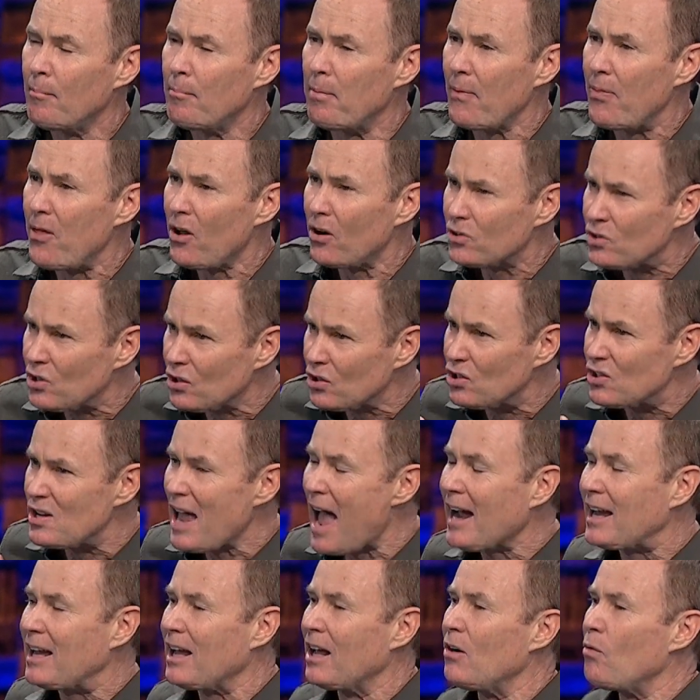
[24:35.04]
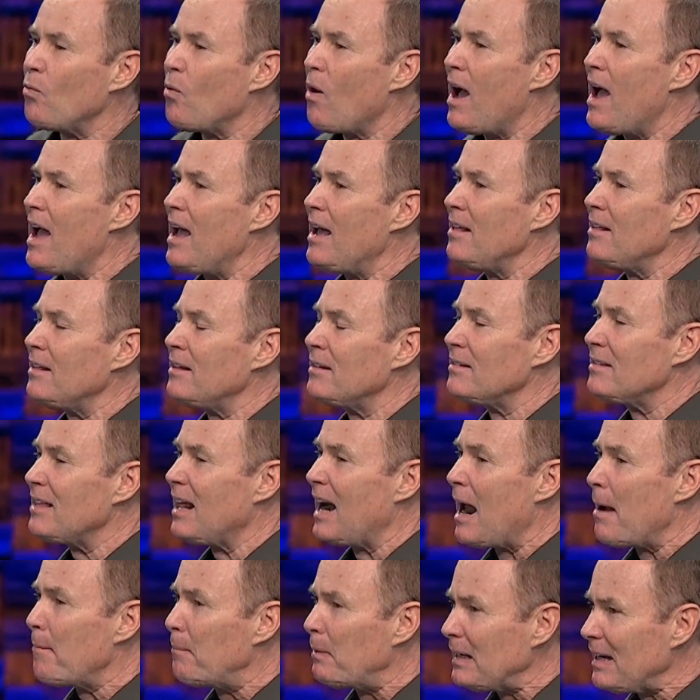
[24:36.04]
But there's a second way
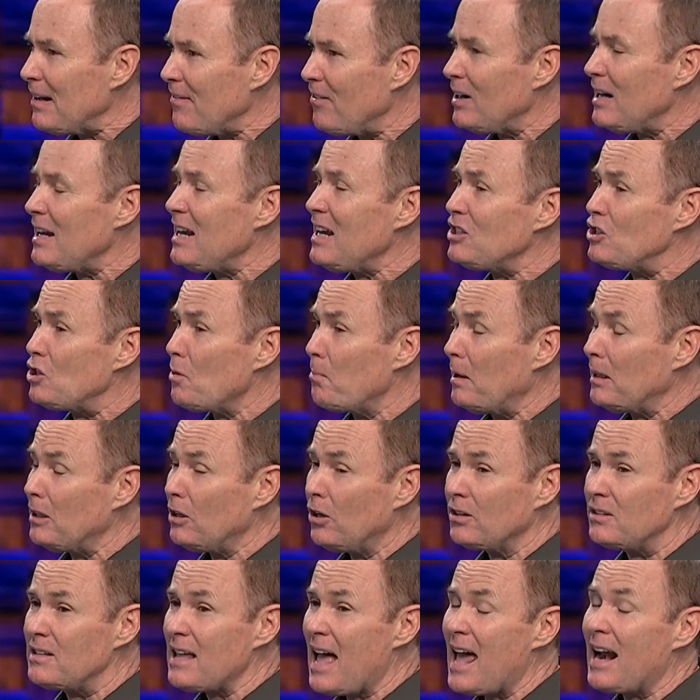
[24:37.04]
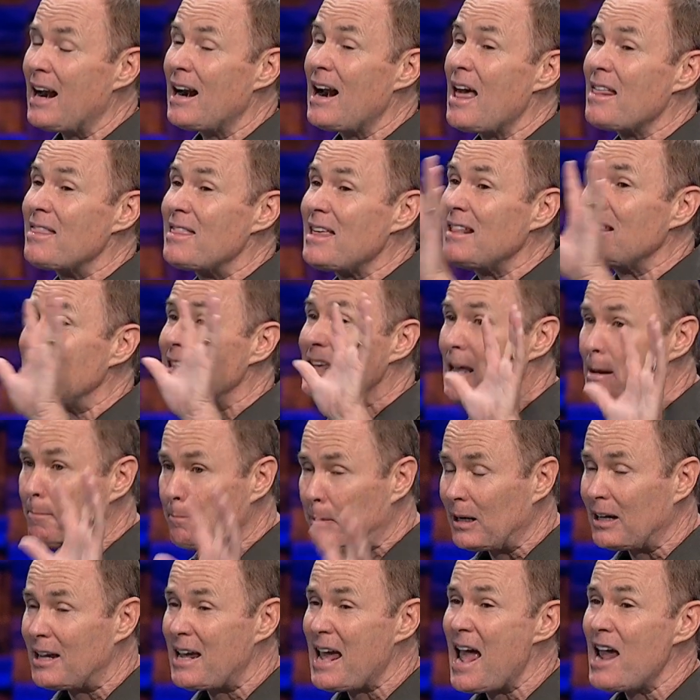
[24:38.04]
that I believe it needs to be looked at, and I think the
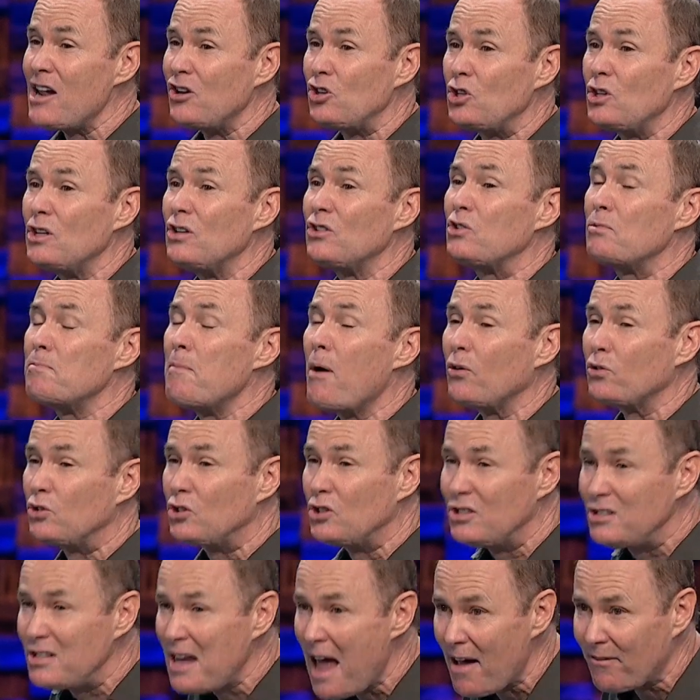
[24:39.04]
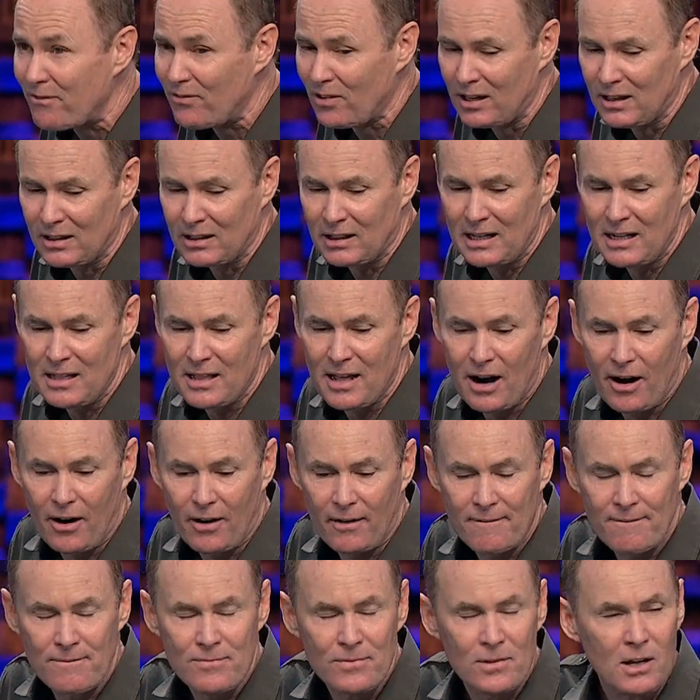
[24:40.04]
implication is most definitely
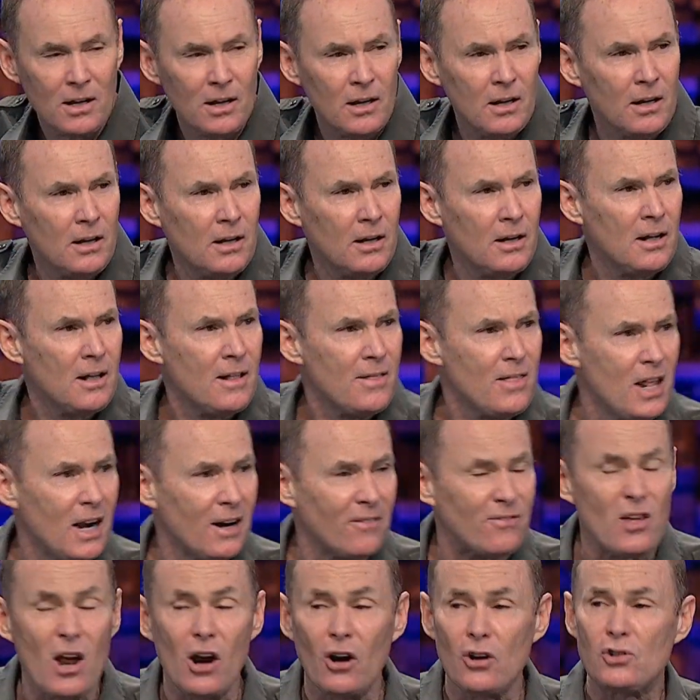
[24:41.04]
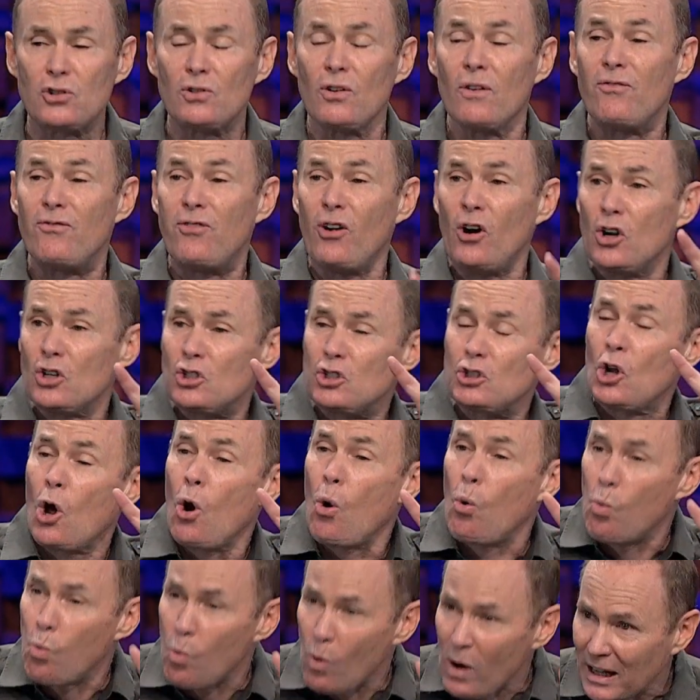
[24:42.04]
there that if there's first
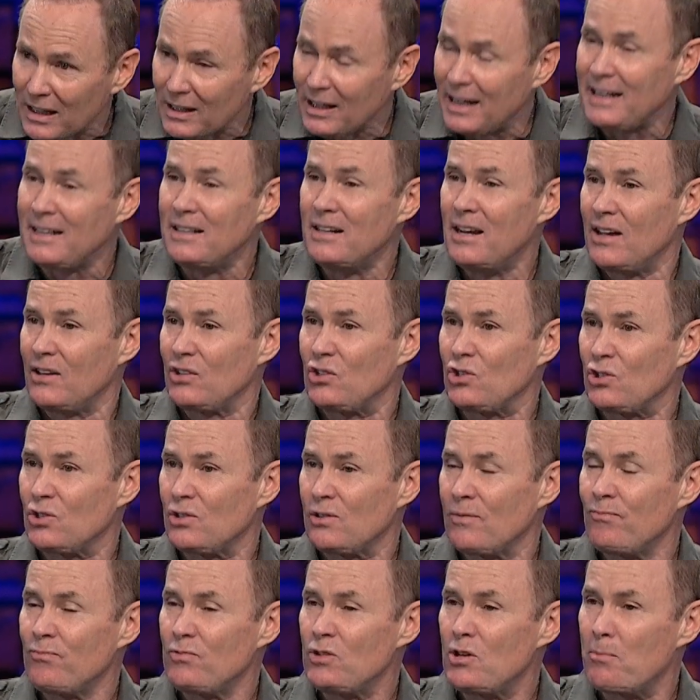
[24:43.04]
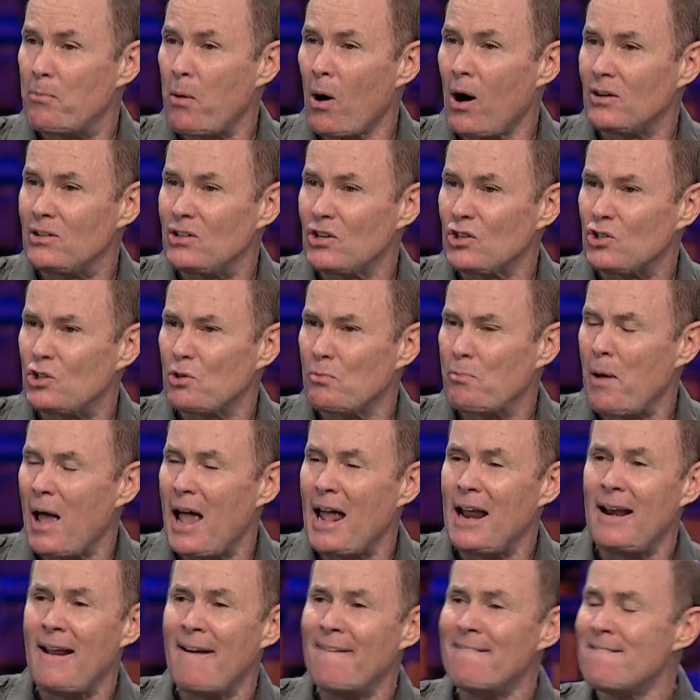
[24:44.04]
a willingness to
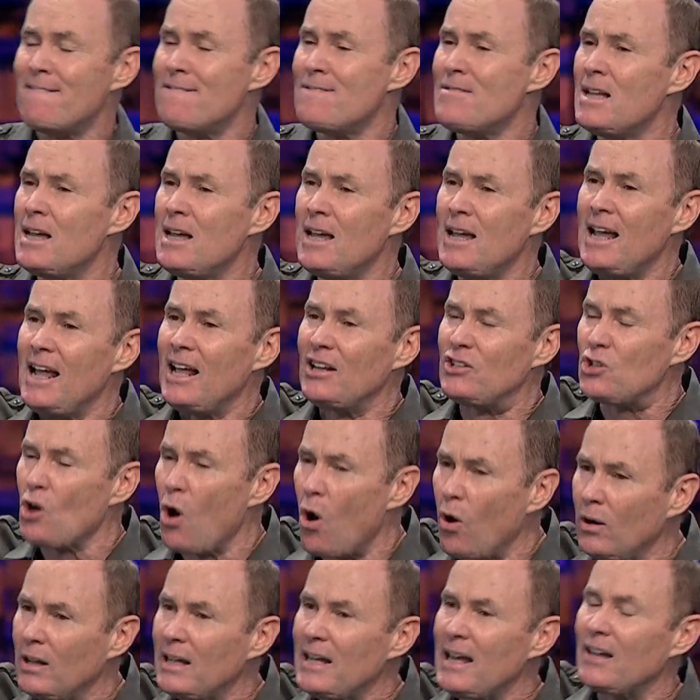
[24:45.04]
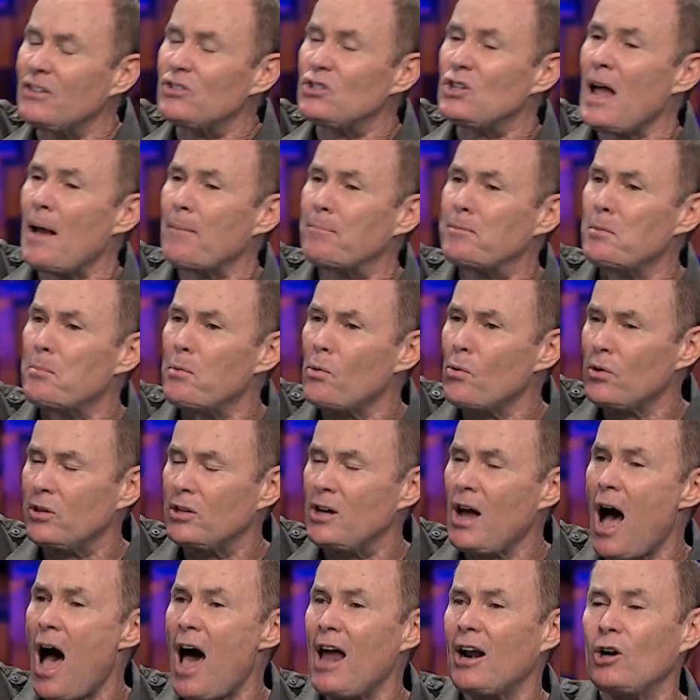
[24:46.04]
participate, it's only acceptable
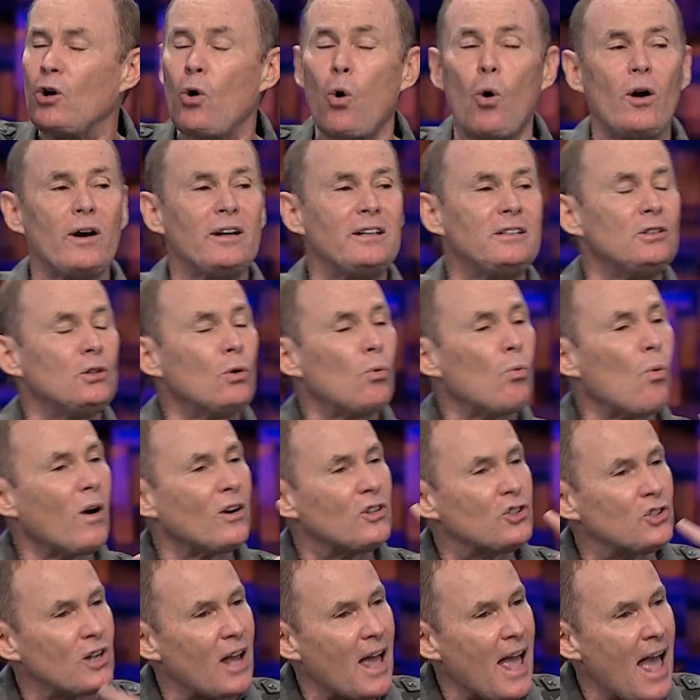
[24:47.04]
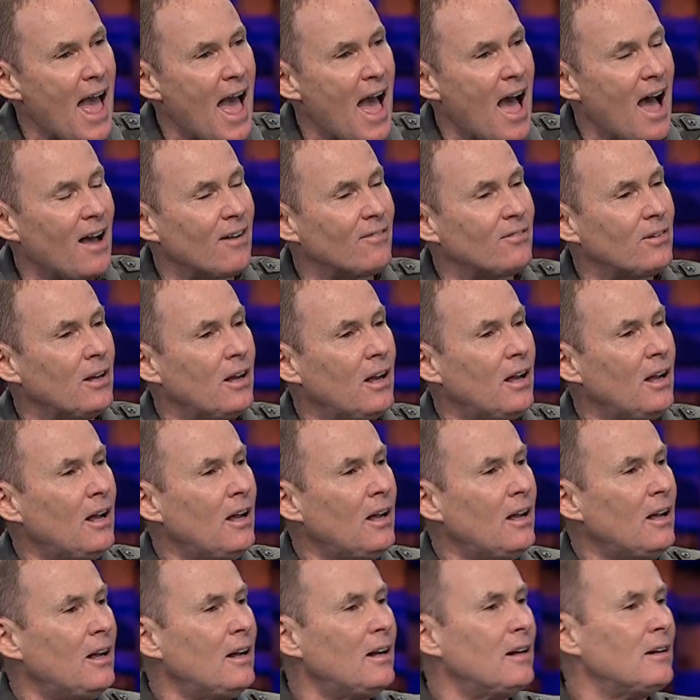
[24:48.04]
with God according to what you have,
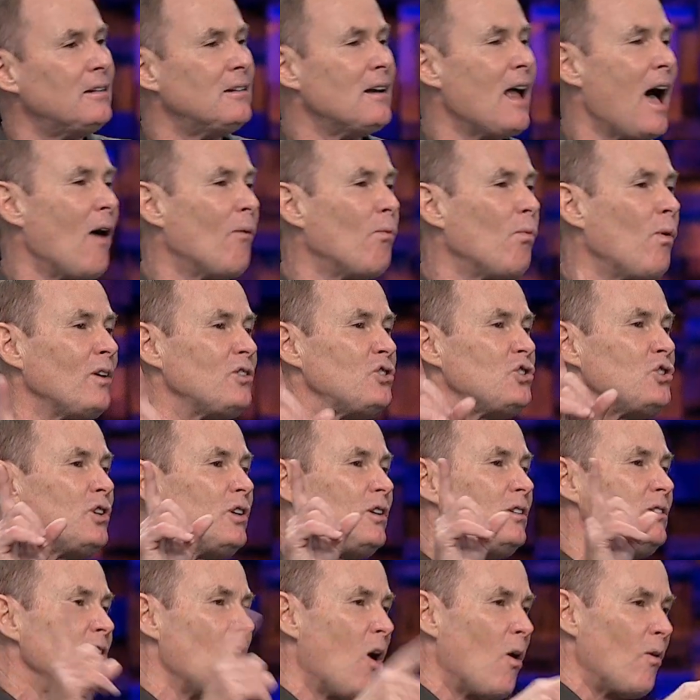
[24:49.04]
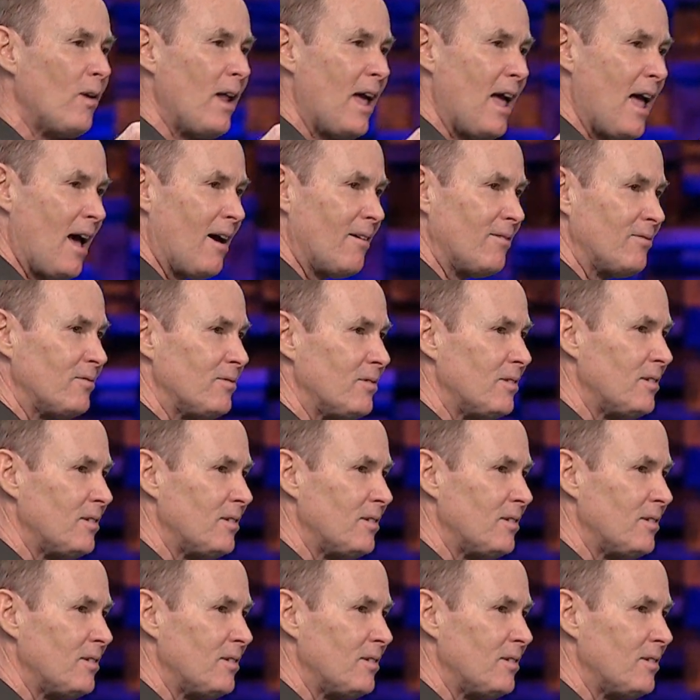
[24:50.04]
not what you don't have.